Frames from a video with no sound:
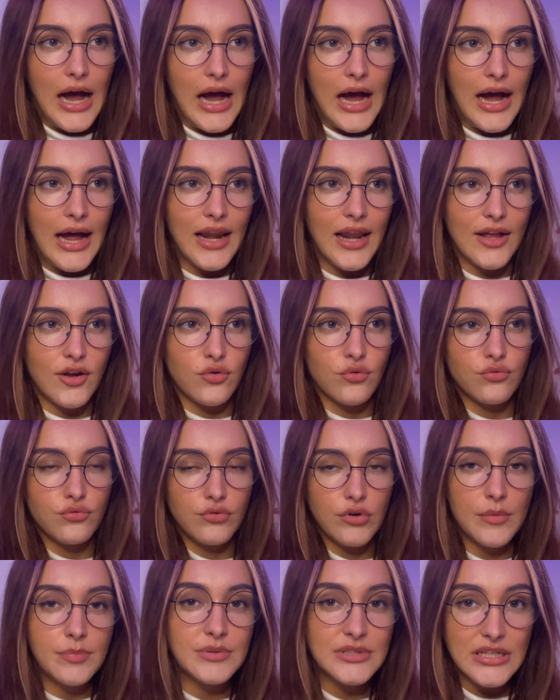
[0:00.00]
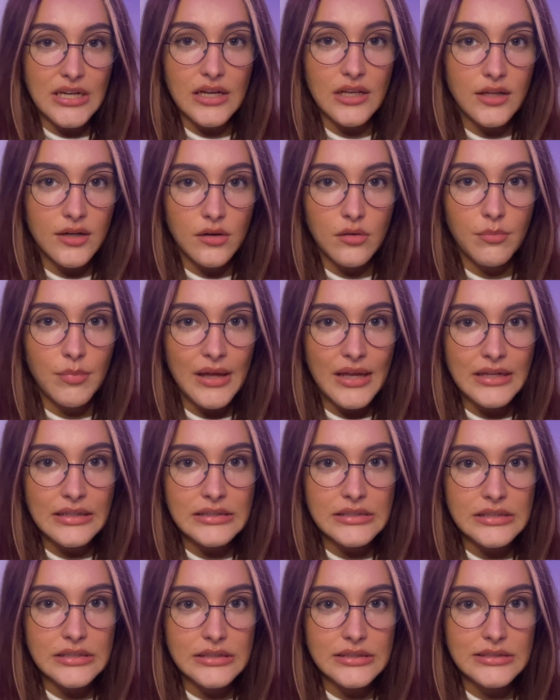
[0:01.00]
I like ripped it a little
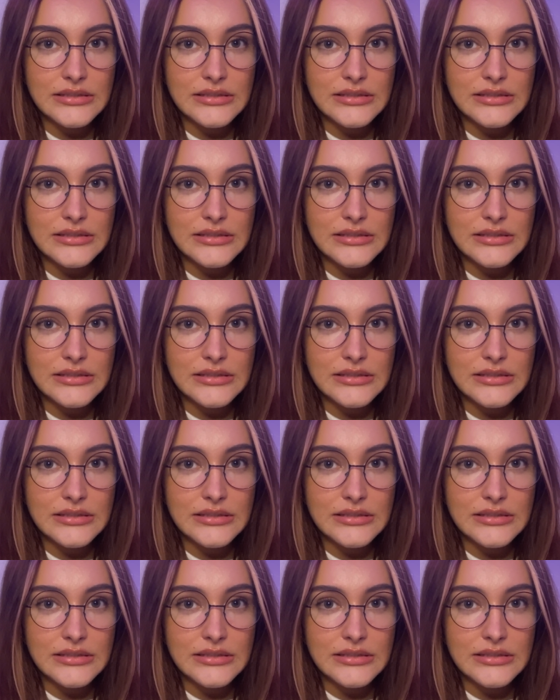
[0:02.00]
bit,